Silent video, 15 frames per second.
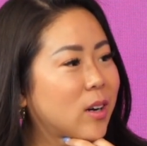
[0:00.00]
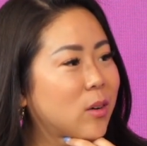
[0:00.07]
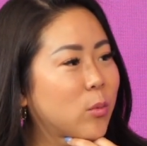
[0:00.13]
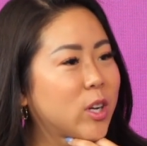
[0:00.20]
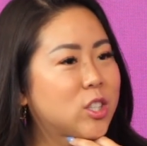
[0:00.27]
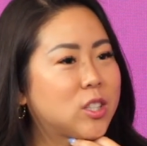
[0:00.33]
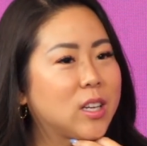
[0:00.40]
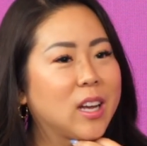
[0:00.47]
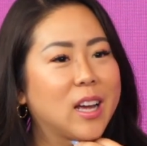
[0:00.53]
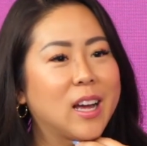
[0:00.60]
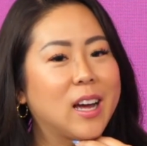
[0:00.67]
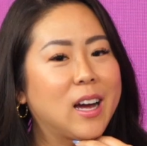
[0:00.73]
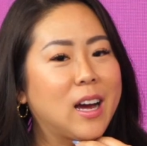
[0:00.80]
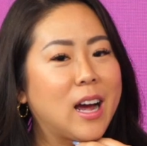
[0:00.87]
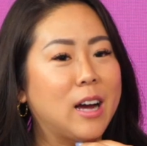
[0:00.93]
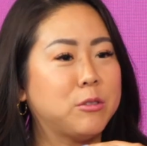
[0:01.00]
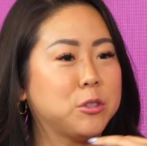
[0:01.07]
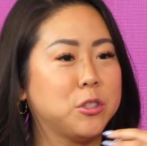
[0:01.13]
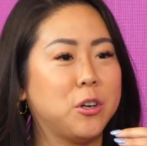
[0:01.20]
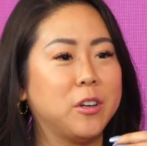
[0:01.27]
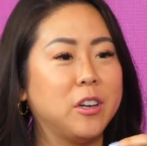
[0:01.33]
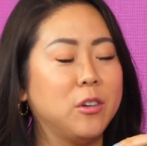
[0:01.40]
Which,
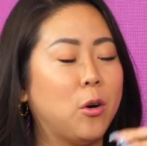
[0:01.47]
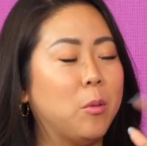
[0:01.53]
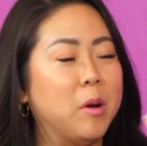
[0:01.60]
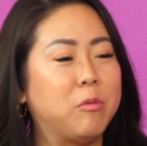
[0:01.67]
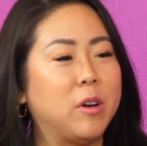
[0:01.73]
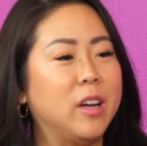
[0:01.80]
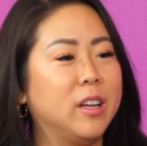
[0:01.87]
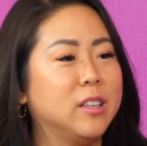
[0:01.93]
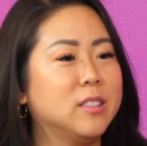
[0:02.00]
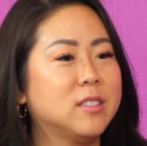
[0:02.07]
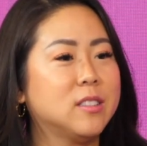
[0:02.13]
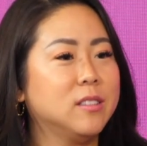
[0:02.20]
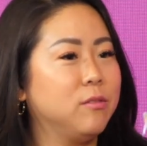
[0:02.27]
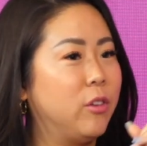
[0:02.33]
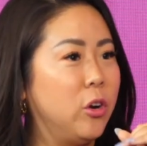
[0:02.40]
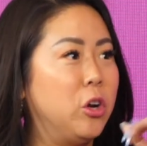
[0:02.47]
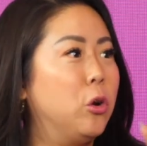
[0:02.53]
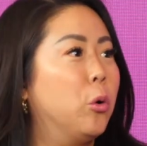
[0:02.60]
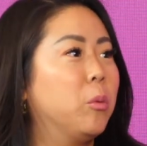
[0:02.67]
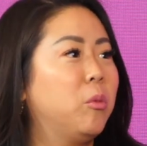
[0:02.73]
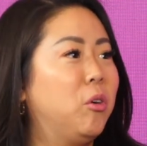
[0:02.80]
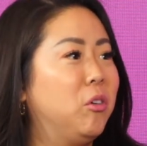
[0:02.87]
after talking to all my friends, very
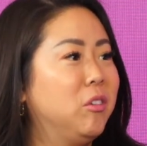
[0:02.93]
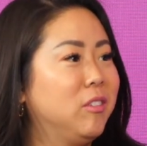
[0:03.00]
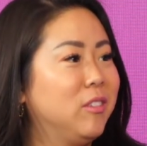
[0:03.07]
normal.